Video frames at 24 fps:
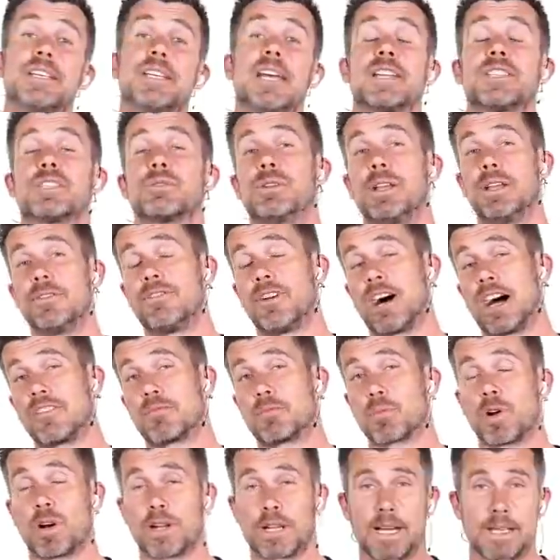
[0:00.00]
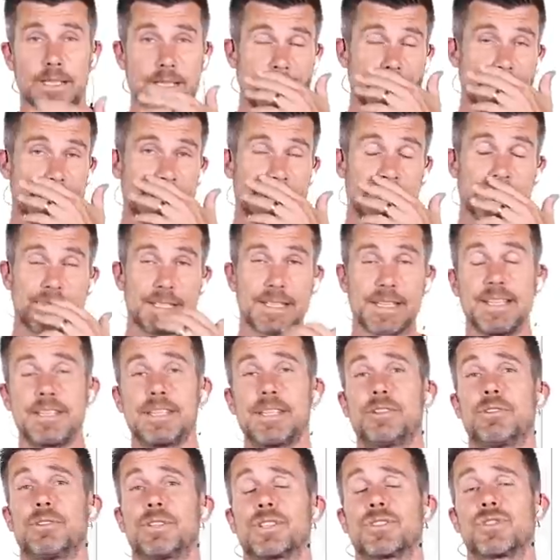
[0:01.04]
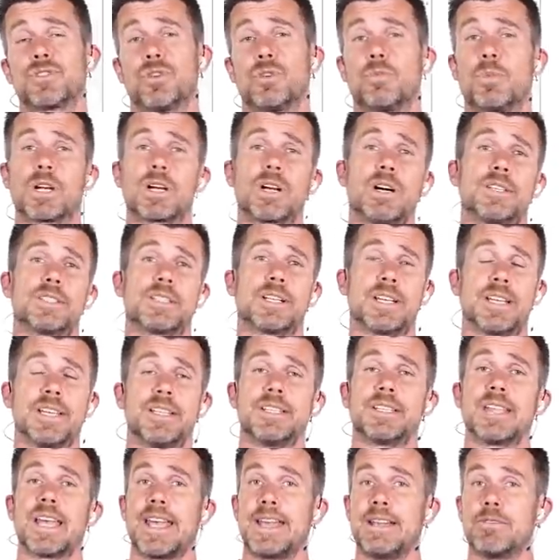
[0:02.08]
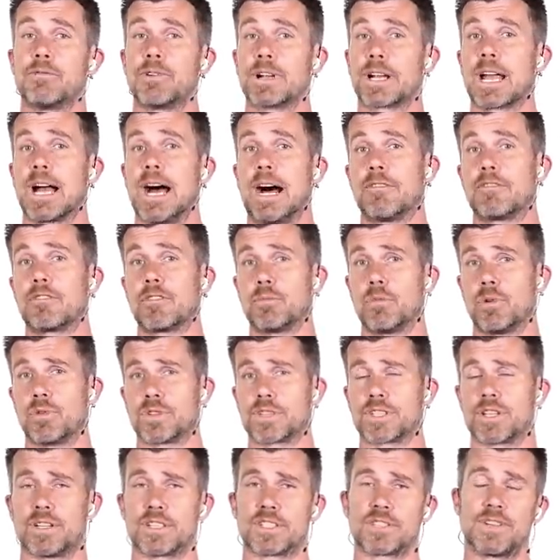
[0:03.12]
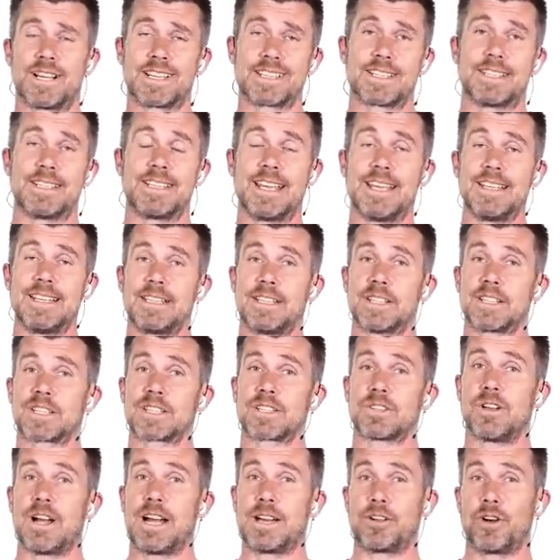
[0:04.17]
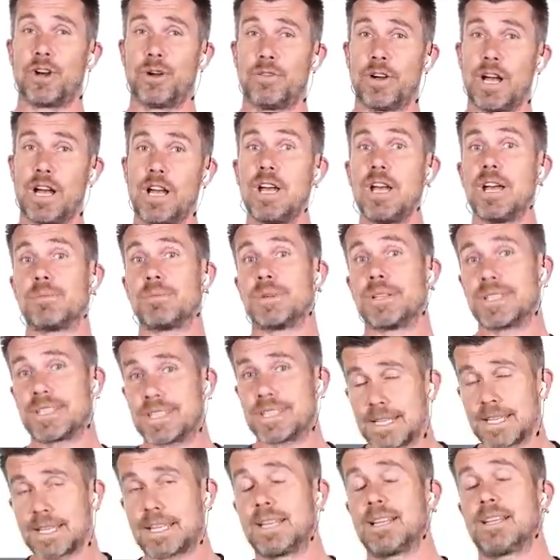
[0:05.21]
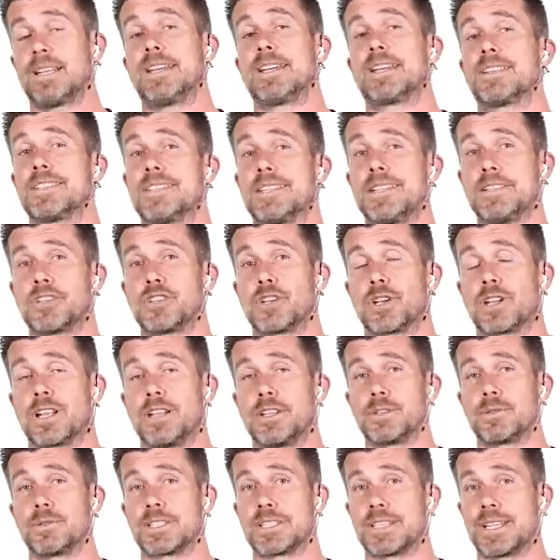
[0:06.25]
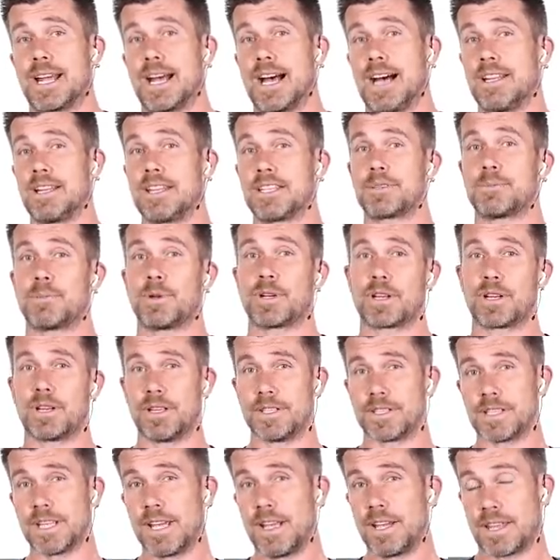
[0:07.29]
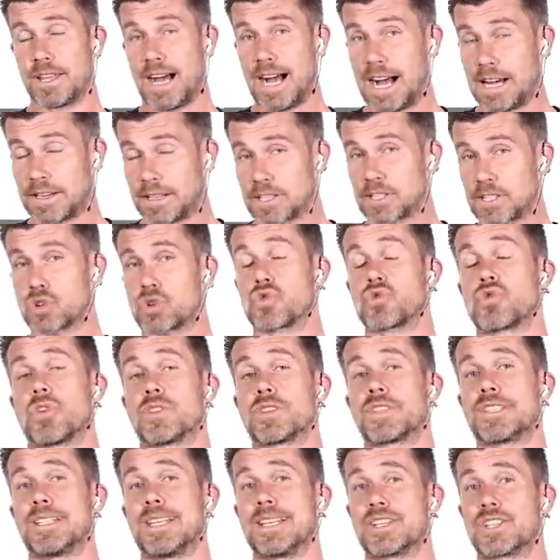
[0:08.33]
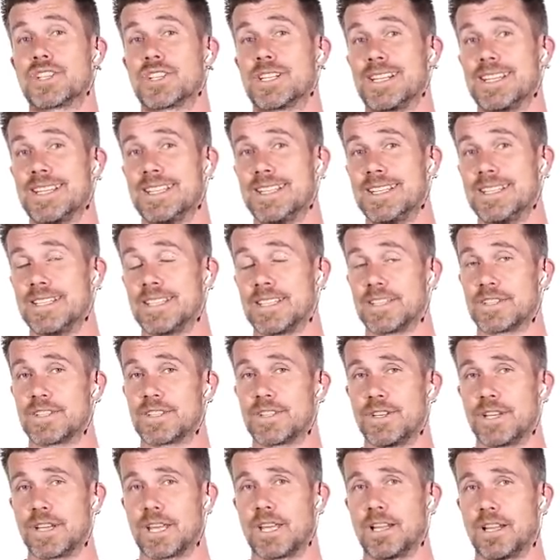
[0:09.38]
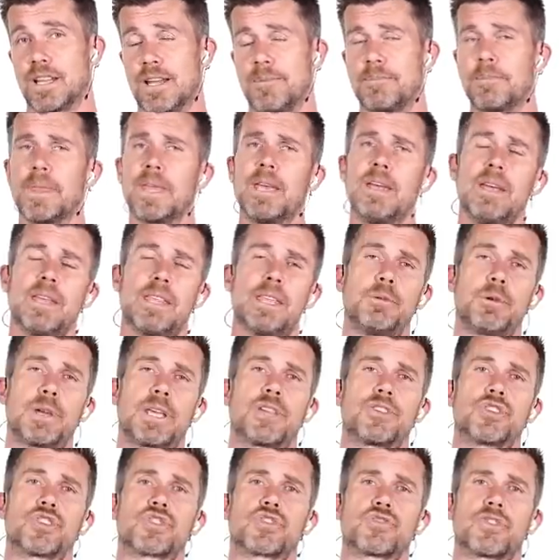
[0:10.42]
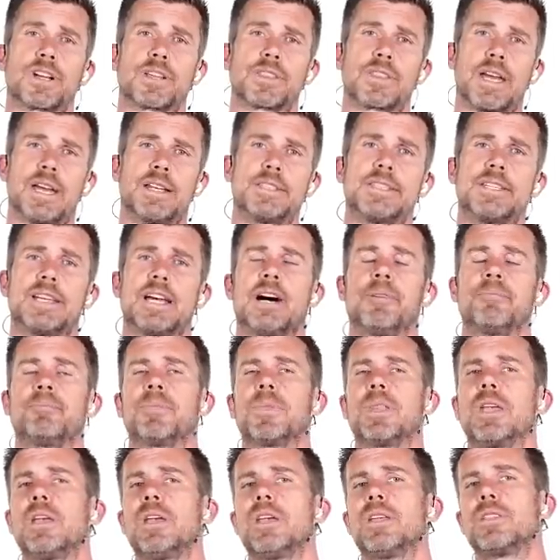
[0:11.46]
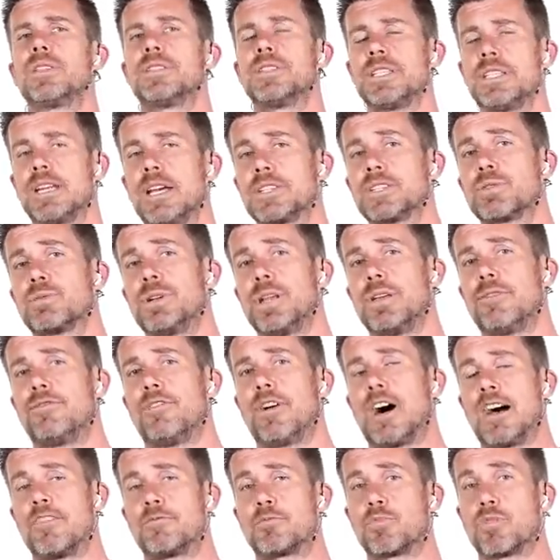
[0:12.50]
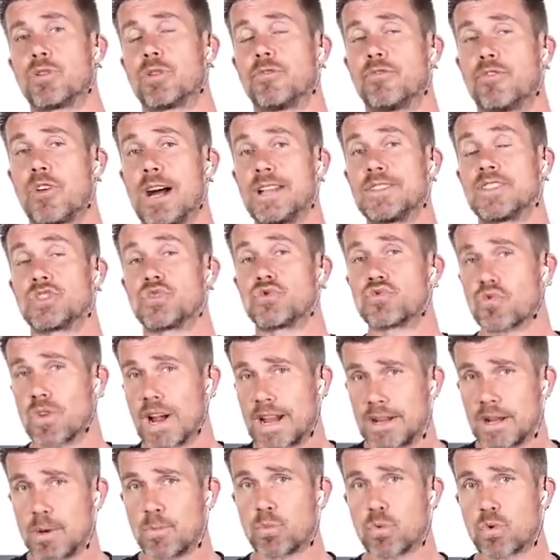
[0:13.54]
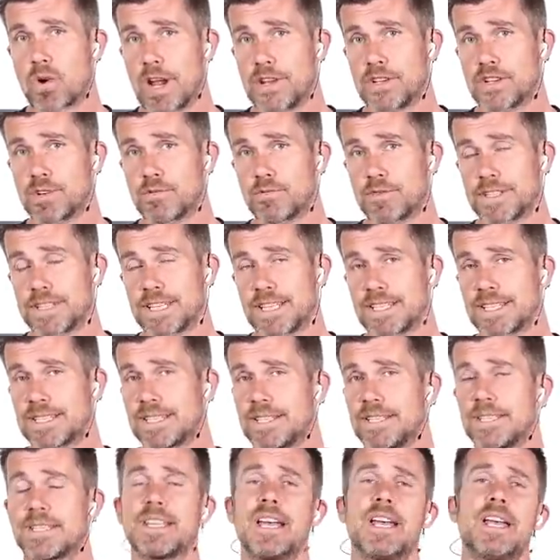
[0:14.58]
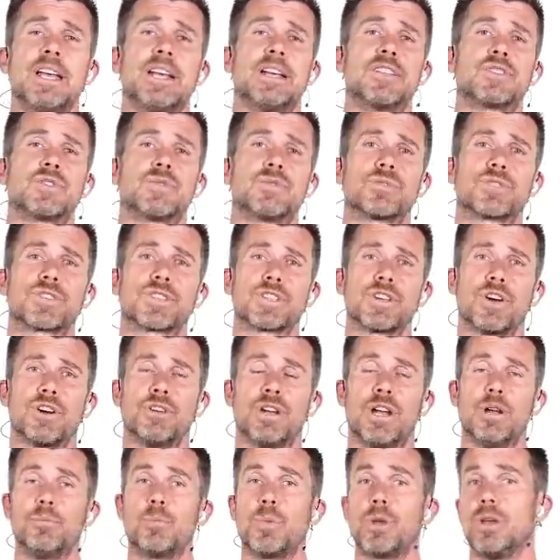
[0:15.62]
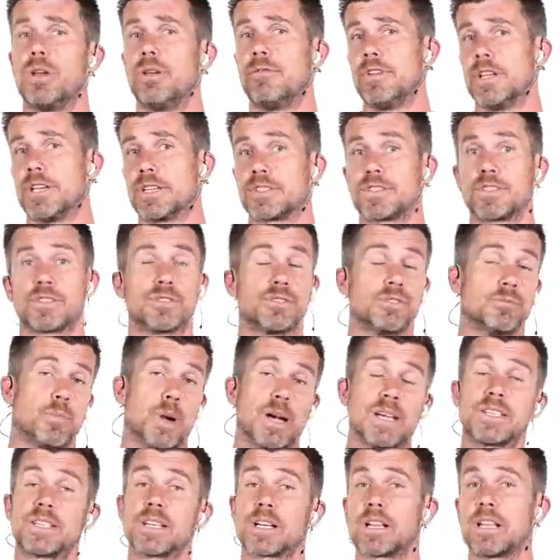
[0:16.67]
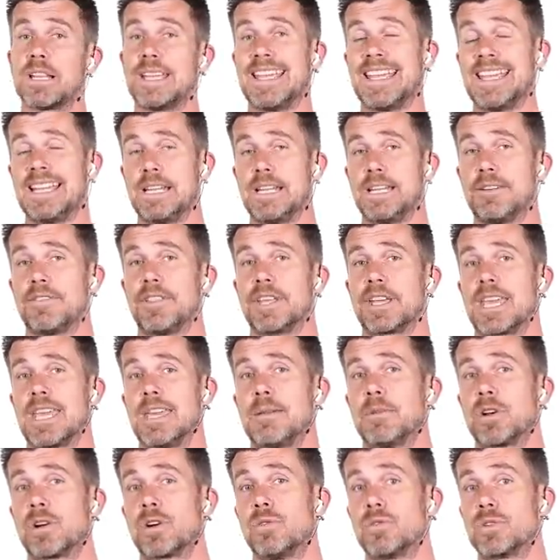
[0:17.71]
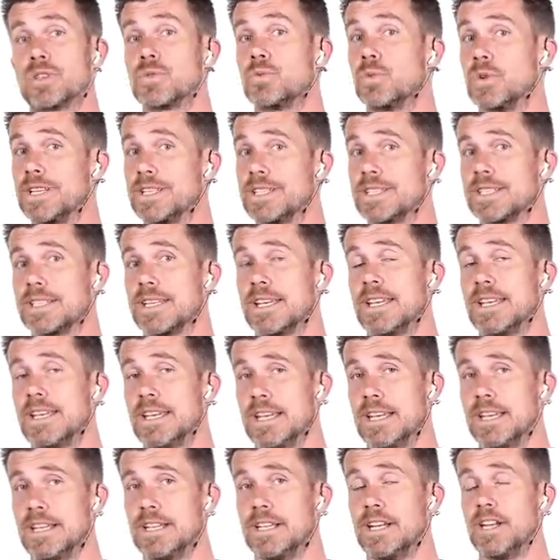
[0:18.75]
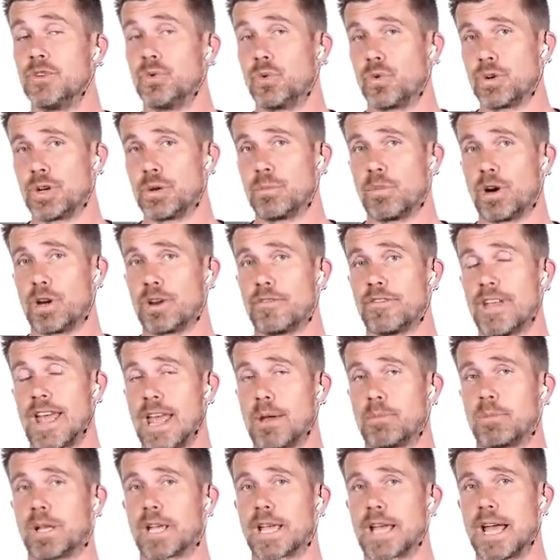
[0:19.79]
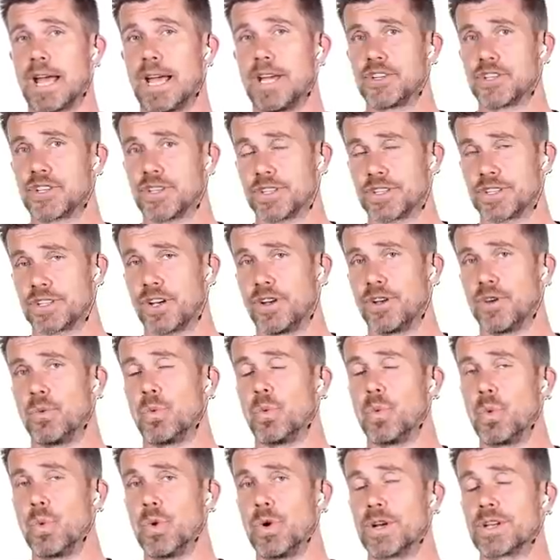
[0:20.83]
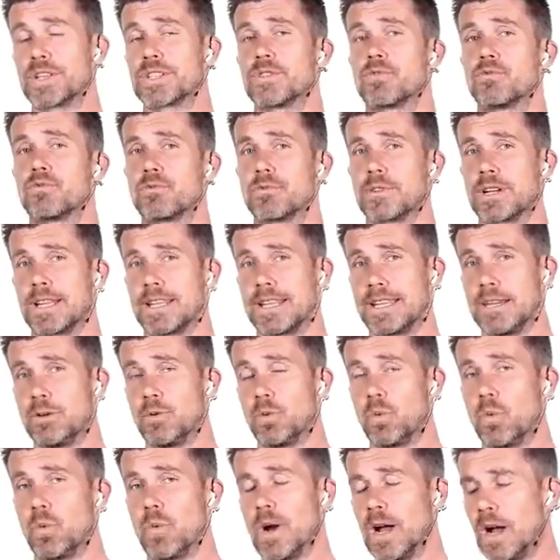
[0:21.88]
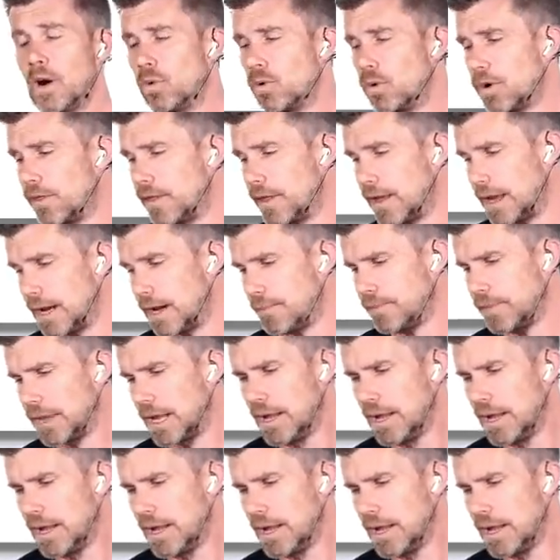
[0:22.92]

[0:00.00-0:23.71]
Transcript: D R twenty-five product is it's easy to install because it is heat recoverable, so it's nice and easy to slide over, particularly a concentrically twisted harness, because the harness cross section is circular. Then we can shrink that down. The D R twenty-five provides great abrasion resistance. It's also impervious to basically any of the chemicals we see in an automotive application, so it works really well there.